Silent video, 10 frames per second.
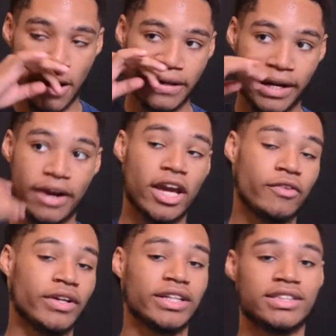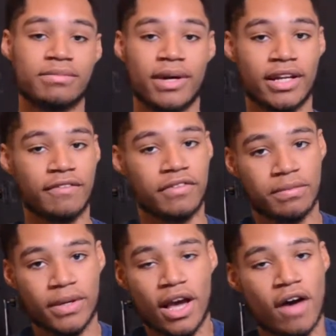Derrick Henry needs to be in
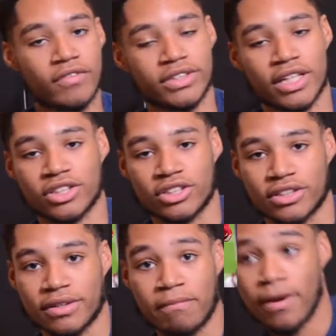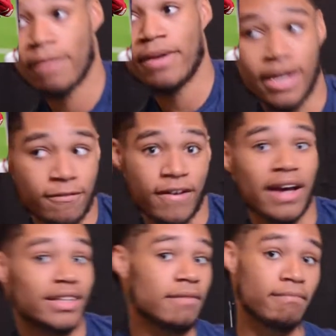MVP conversation. Maybe, in
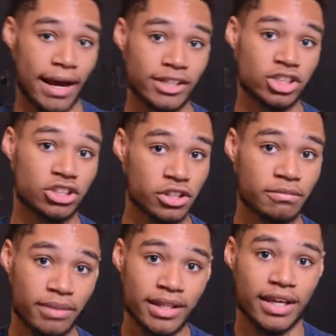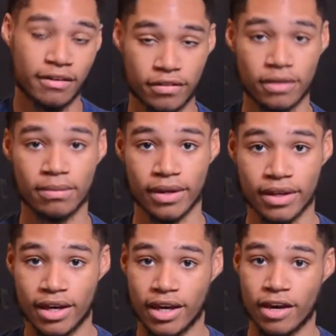fact, he should be the MVP,
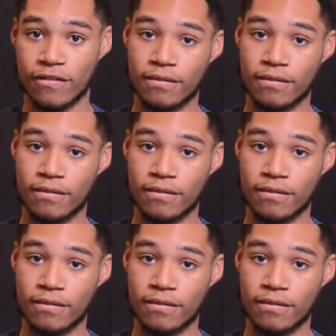if we're